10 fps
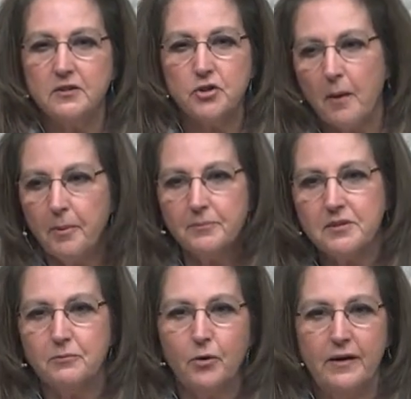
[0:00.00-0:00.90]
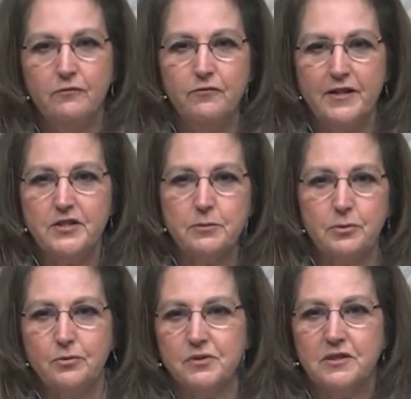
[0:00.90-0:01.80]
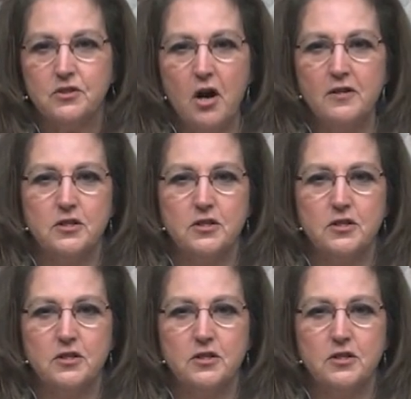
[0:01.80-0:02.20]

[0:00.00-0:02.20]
Chop up some great vegetables and toss